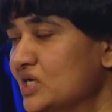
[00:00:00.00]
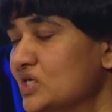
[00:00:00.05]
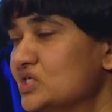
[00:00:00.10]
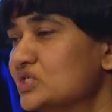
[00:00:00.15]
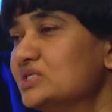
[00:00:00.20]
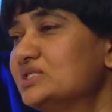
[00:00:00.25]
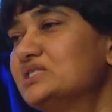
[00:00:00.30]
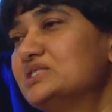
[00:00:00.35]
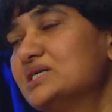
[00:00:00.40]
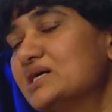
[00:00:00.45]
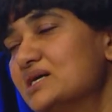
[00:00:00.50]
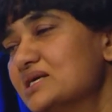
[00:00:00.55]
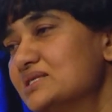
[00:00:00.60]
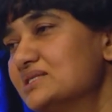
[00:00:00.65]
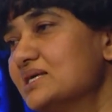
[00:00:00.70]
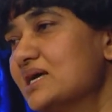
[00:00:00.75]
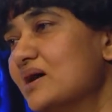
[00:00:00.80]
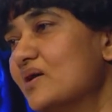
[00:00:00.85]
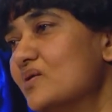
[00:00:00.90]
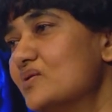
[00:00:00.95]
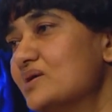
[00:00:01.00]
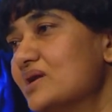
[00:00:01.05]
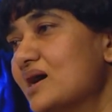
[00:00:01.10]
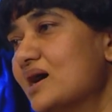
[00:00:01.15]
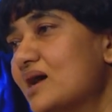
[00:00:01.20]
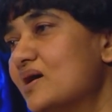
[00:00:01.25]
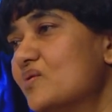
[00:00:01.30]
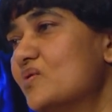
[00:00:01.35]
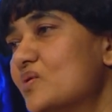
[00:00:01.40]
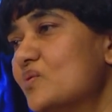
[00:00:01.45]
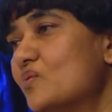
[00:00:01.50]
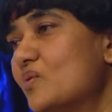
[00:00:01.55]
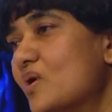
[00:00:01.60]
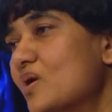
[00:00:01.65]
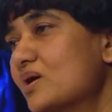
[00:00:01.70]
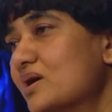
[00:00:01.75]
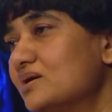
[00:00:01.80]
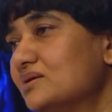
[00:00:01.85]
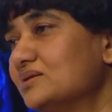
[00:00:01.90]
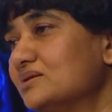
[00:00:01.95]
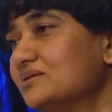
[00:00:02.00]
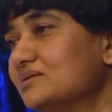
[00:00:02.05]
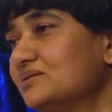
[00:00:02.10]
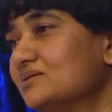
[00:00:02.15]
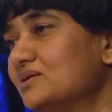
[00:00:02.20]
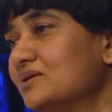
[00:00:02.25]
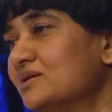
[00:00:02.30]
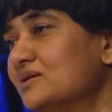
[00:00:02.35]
So it turns out our vocal